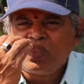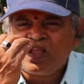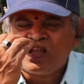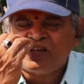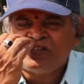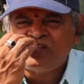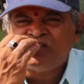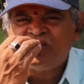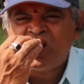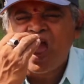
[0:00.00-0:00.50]

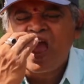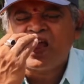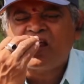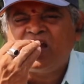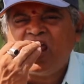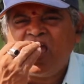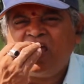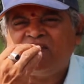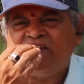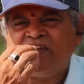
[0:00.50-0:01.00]

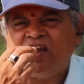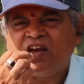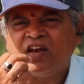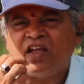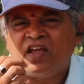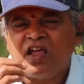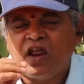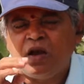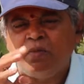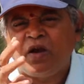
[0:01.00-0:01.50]
stagnation
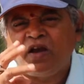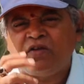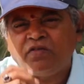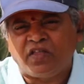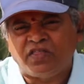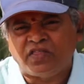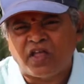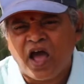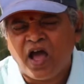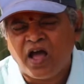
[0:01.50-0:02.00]
in
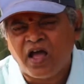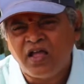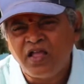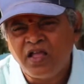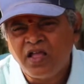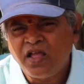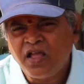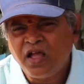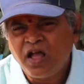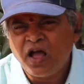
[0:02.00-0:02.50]
between the
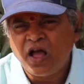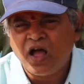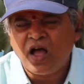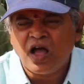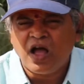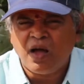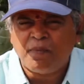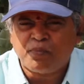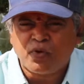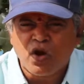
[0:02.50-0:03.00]

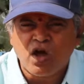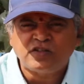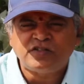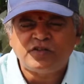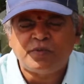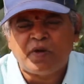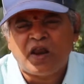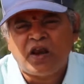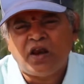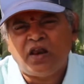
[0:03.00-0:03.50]

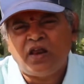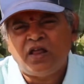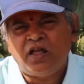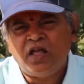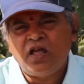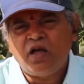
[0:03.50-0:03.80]
proximal